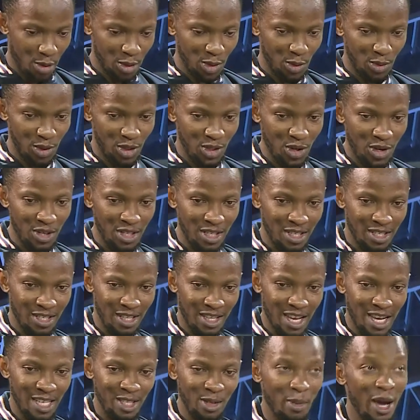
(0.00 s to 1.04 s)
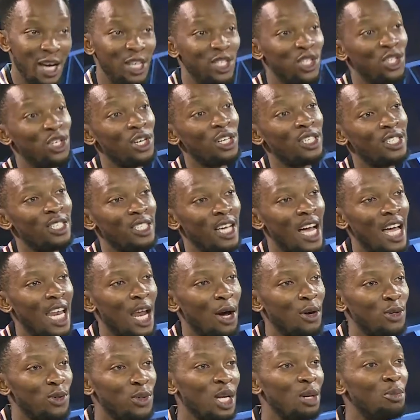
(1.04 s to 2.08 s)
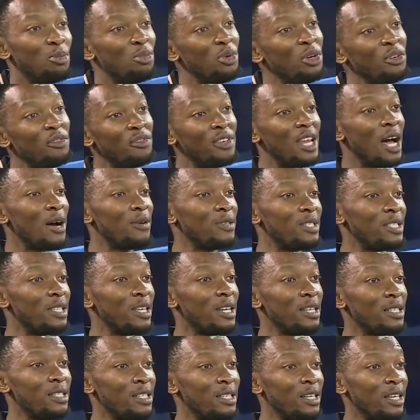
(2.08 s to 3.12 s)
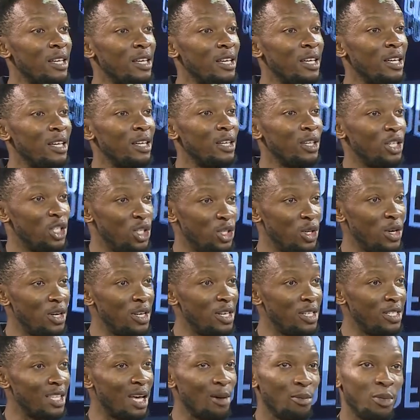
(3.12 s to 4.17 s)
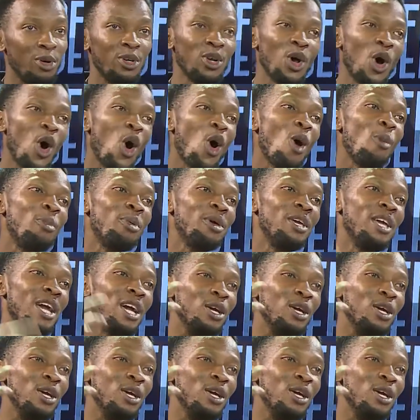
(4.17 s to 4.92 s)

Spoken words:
with just, let's say, my shirt, and I was with a brief downstairs. Do you understand? But up here,